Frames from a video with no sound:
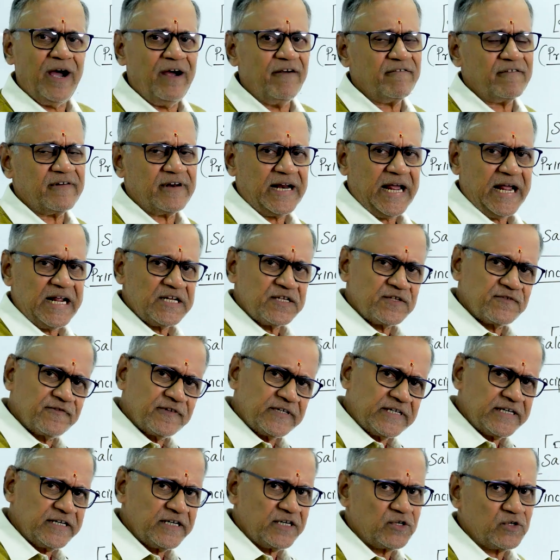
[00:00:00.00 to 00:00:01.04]
have
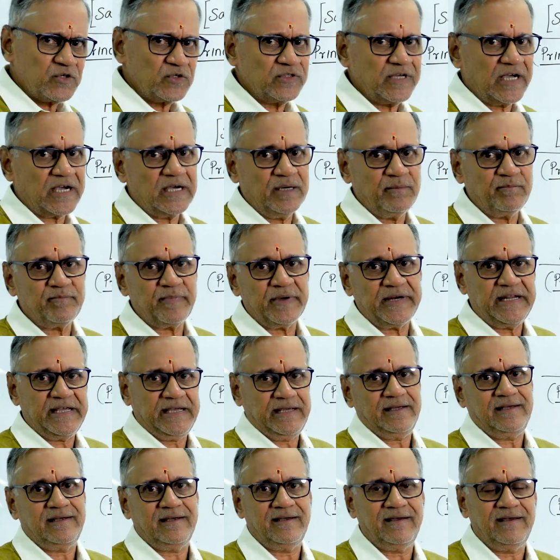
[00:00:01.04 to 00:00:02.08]
transferred it to the
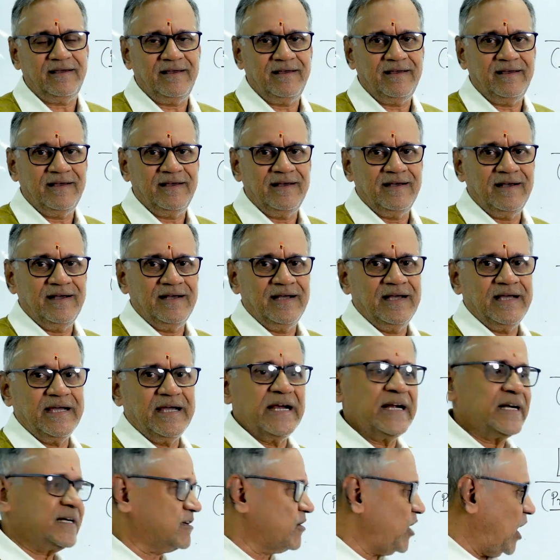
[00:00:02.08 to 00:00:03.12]
company.
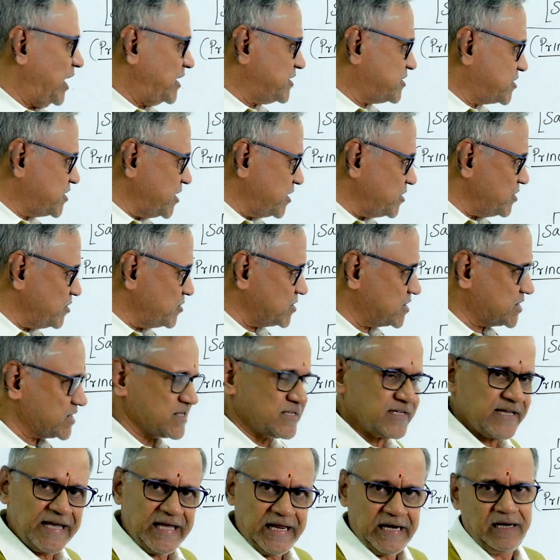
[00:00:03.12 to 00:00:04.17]
It constitutes
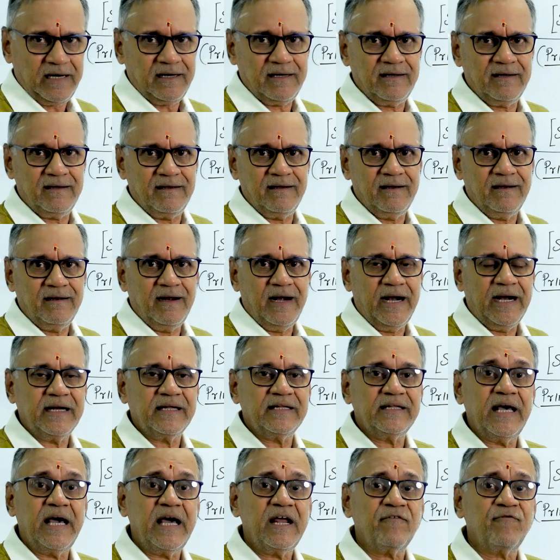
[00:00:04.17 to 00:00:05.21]
sale
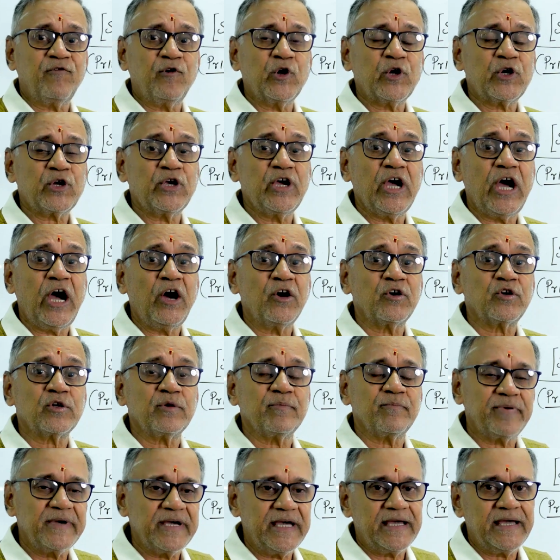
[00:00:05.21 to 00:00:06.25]
and therefore you have to
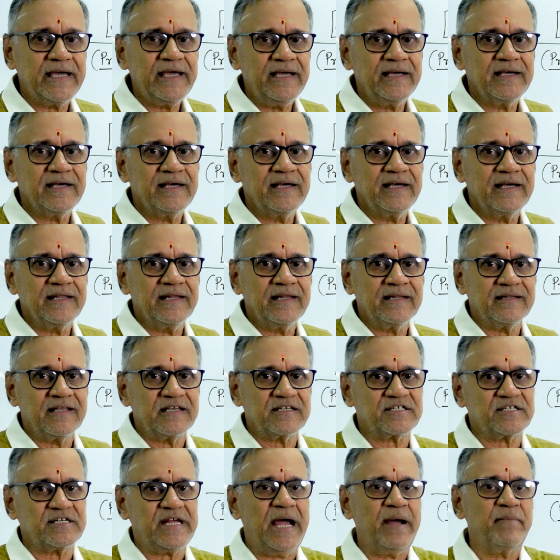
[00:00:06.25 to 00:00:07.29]
pay the
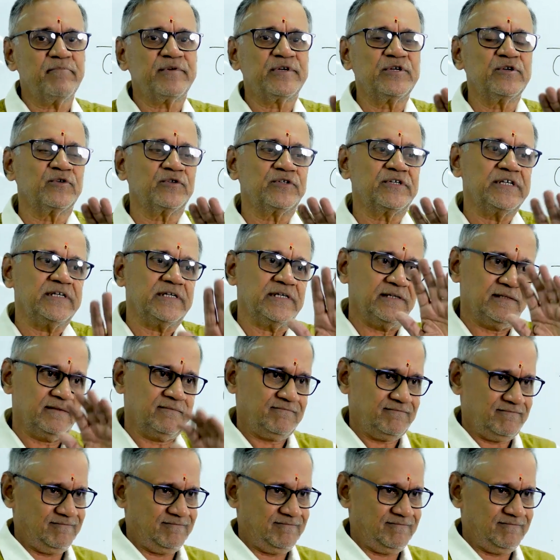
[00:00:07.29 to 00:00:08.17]
stamp duty.